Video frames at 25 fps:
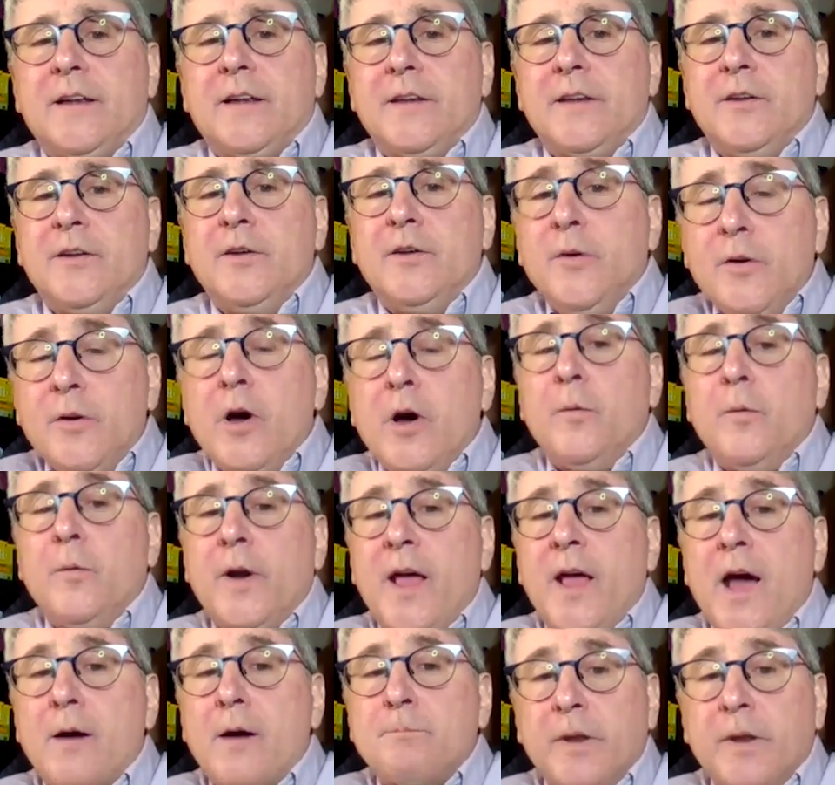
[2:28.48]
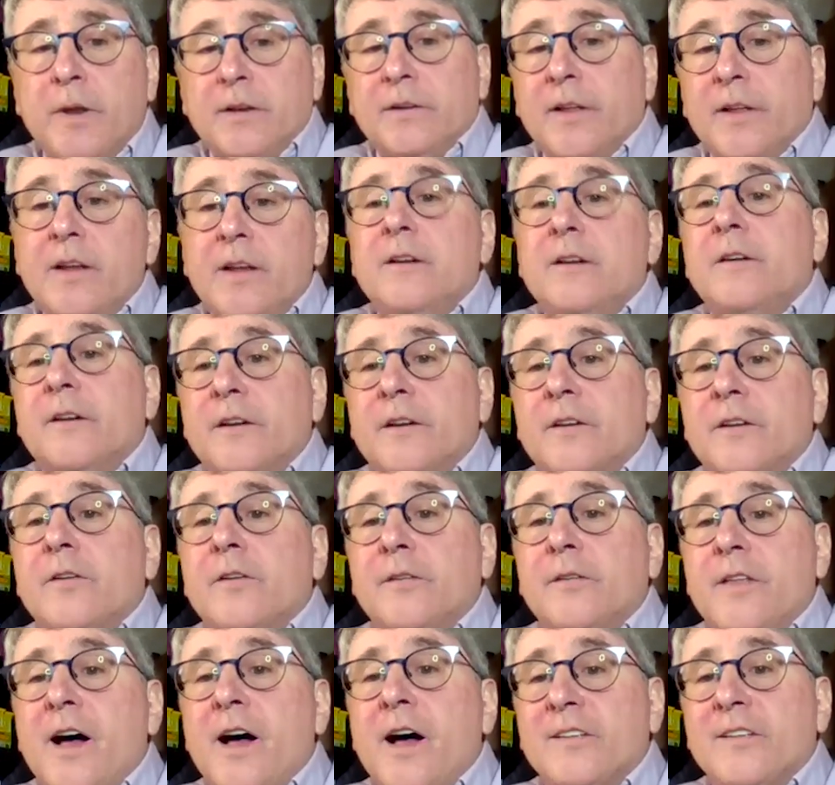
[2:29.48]
You know what happened later in
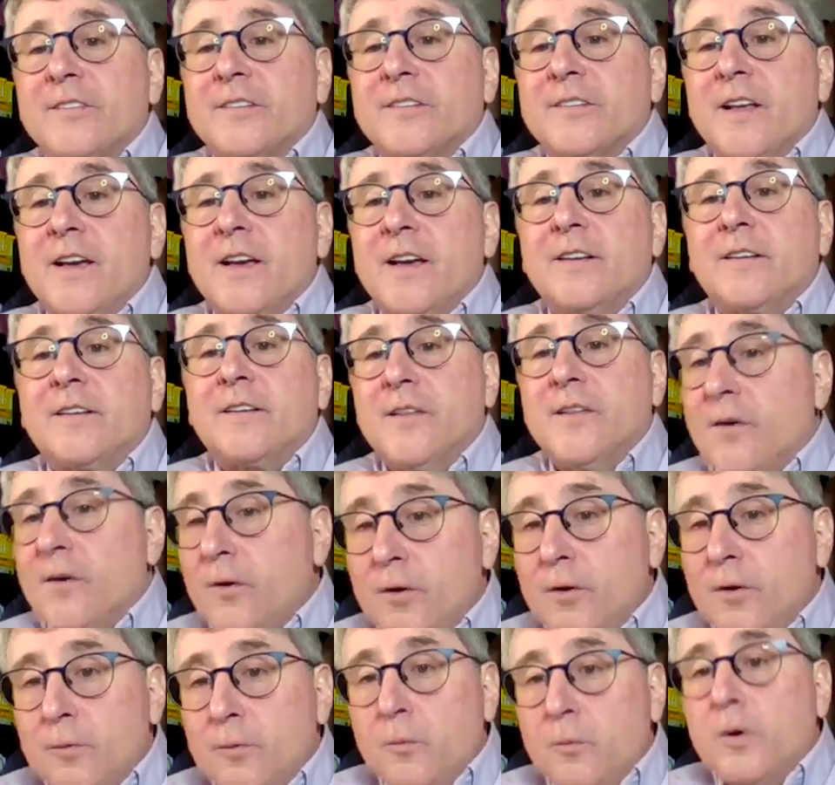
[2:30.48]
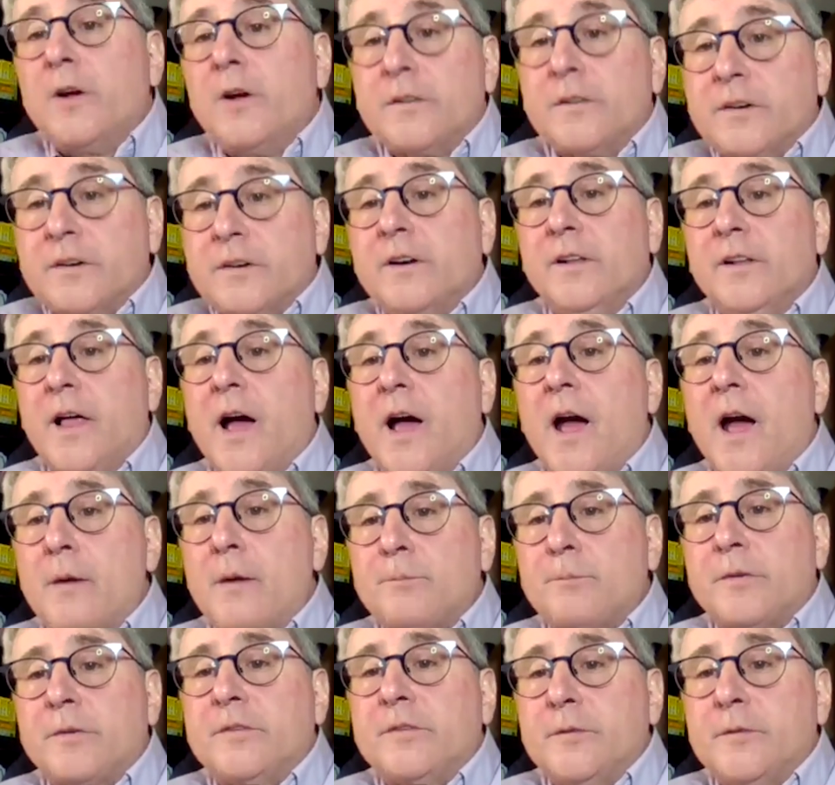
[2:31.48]
2008? The whole world
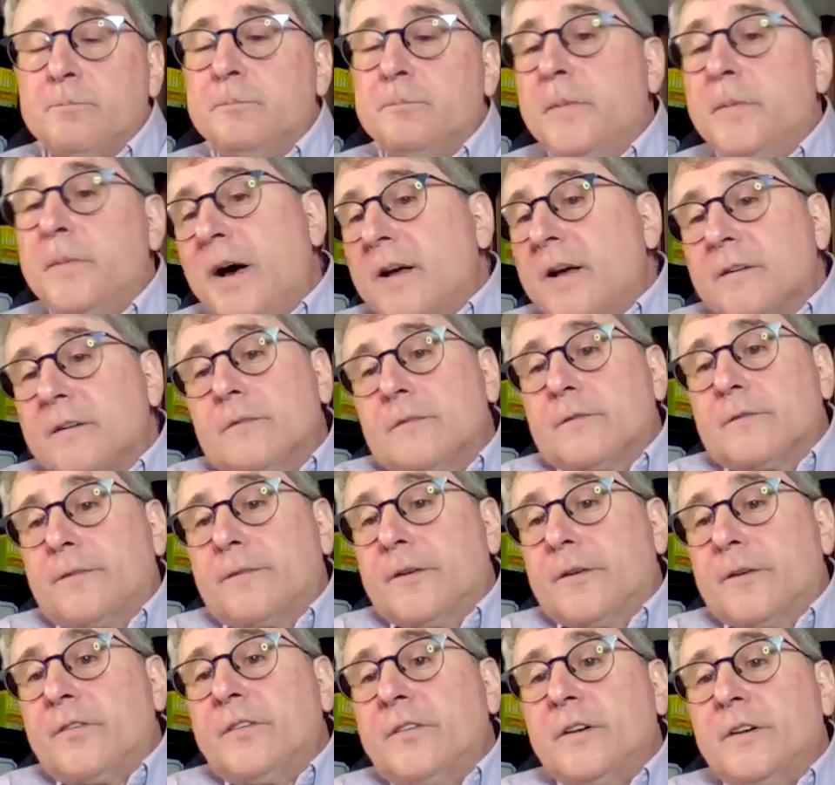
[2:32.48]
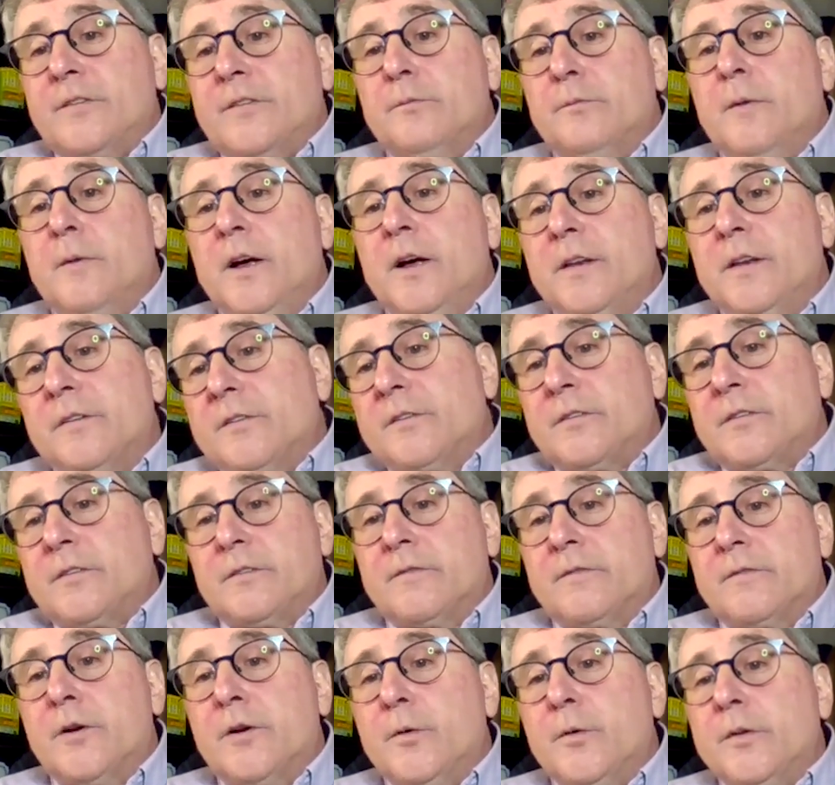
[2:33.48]
collapsed. But for six
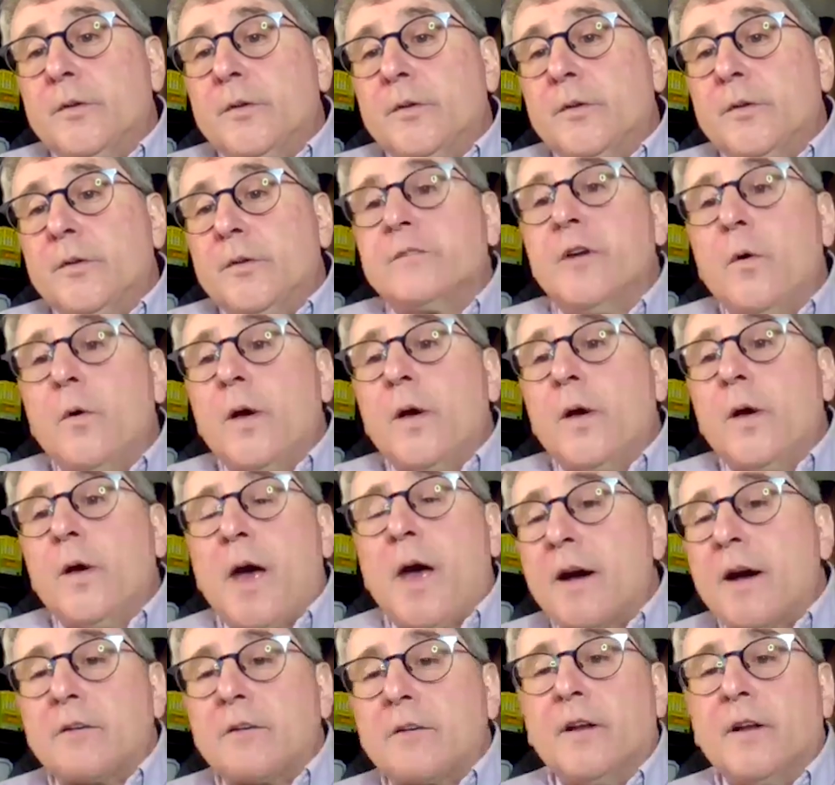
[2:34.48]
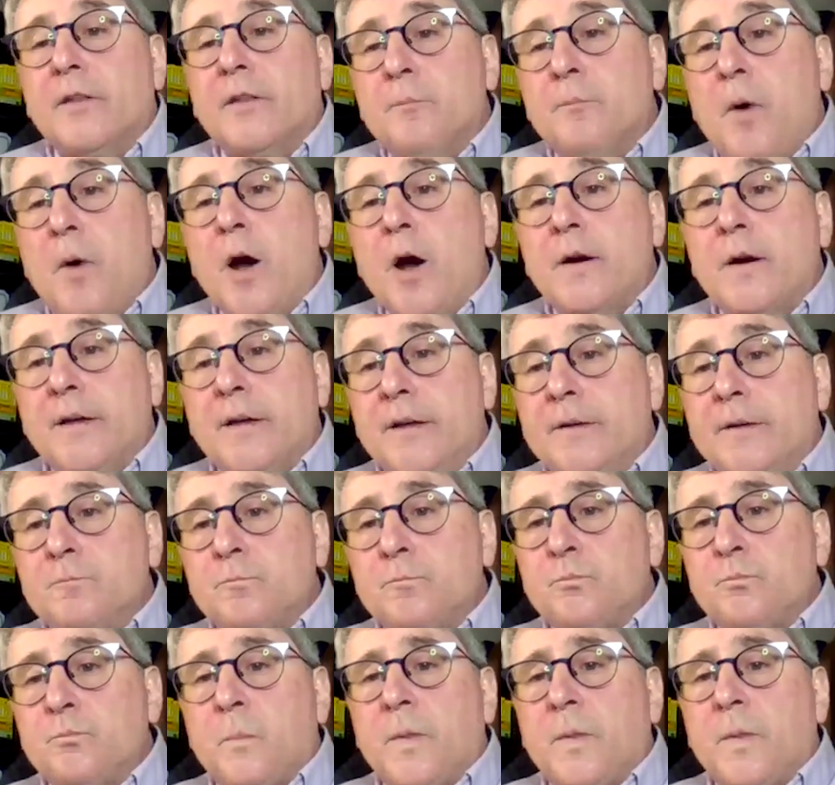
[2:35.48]
months, there was no impact on the market.
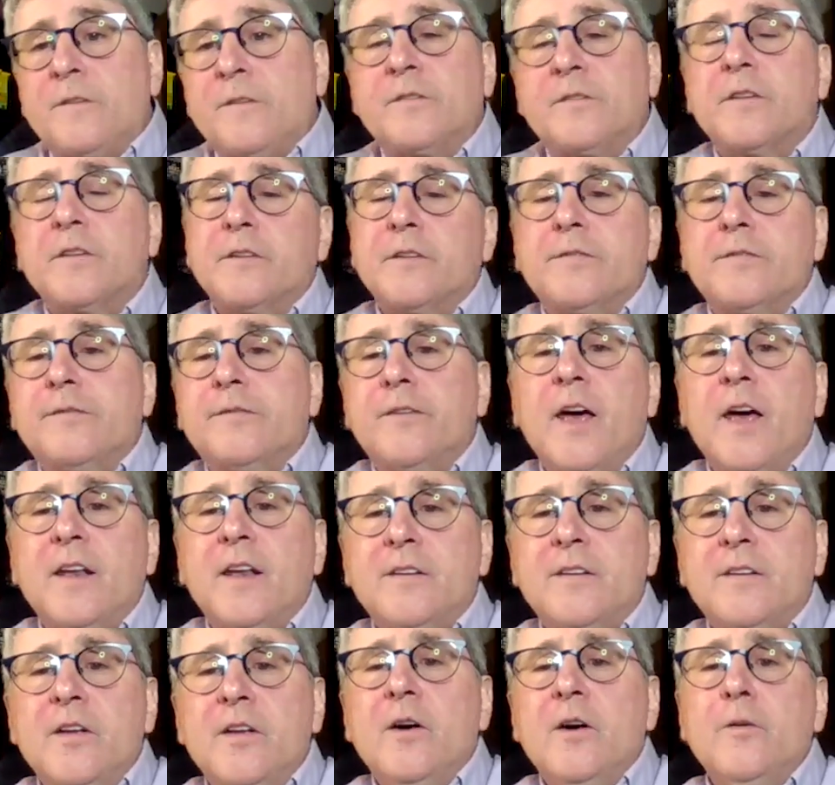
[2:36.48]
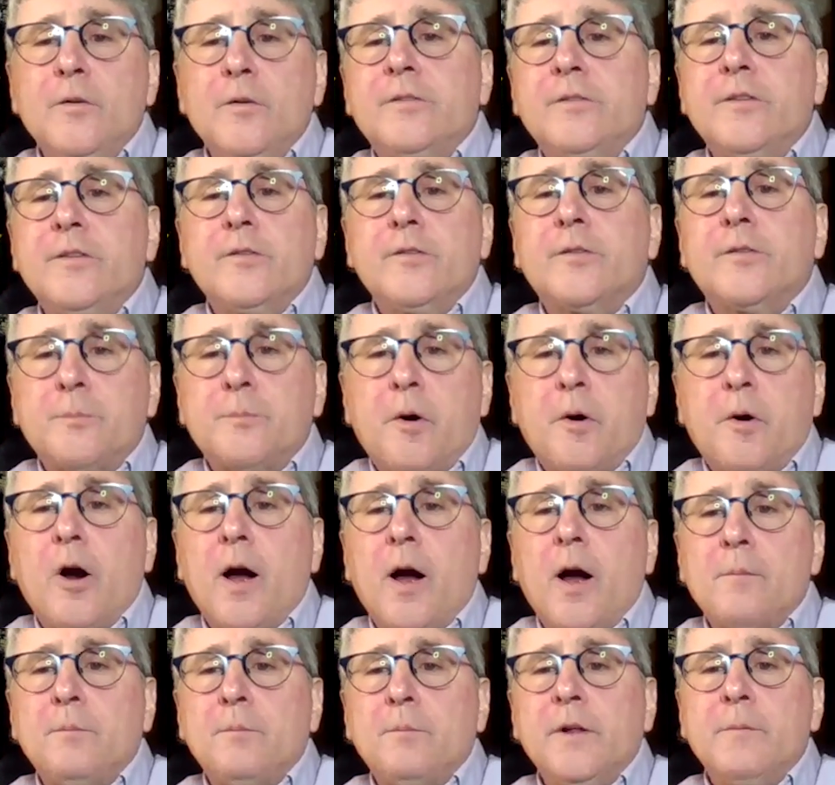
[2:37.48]
So, the Fed knows there's a
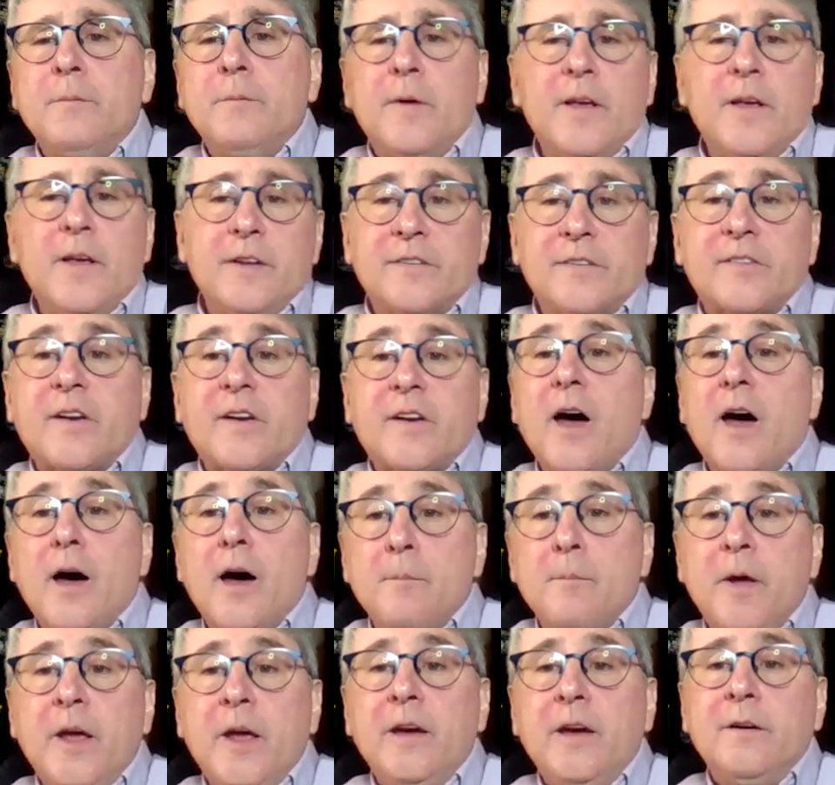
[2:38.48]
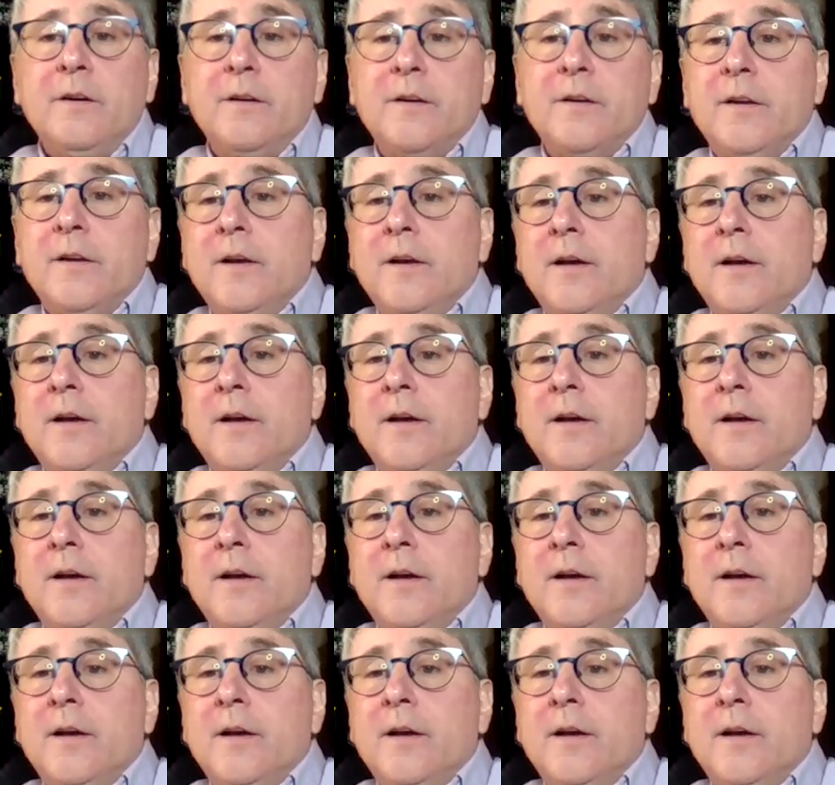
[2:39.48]
problem, it's coming.